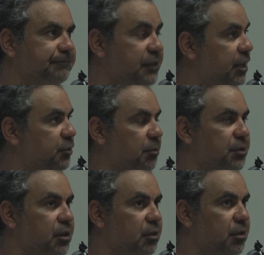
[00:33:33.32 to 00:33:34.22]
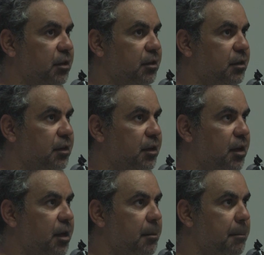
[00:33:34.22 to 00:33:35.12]
And that's what I'm dealing with.
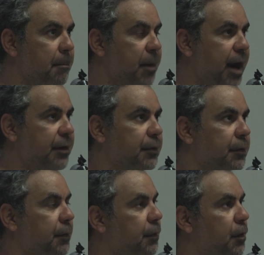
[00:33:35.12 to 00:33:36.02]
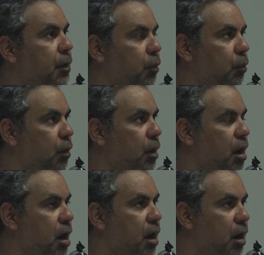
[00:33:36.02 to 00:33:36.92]
But
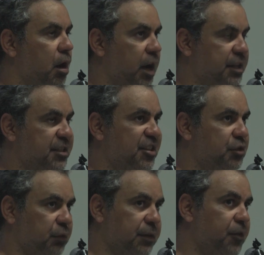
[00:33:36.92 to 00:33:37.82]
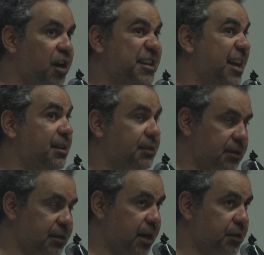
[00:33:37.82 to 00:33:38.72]
I continually find the answer
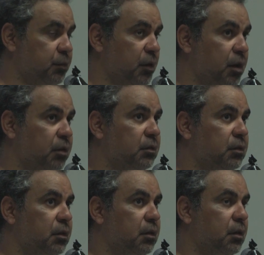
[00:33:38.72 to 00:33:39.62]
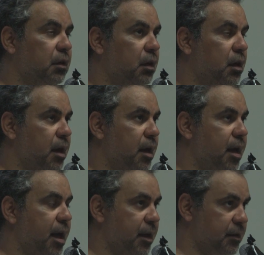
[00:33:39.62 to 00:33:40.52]
to that as well.
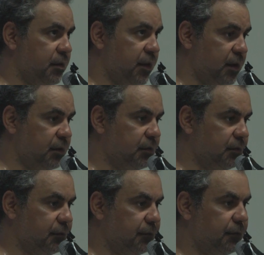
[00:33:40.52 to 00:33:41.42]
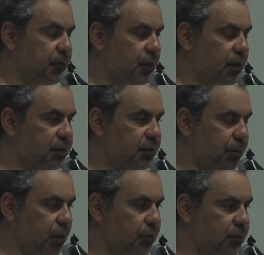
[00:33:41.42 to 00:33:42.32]
And then, I
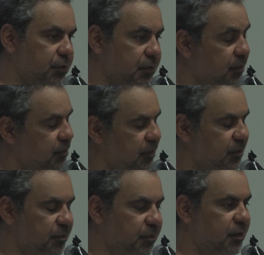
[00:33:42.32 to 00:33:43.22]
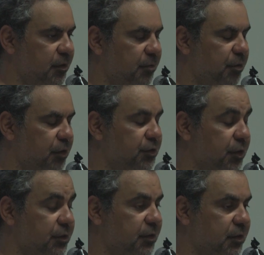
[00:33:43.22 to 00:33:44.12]
suppose,
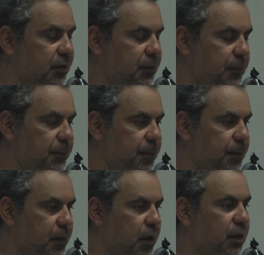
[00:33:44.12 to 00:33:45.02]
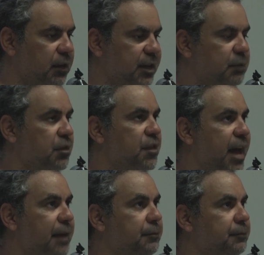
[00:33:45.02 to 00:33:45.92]
apologising, I lead with
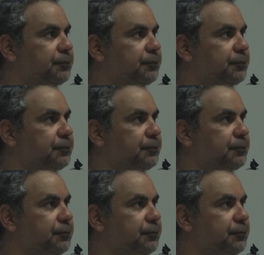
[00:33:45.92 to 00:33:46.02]
that.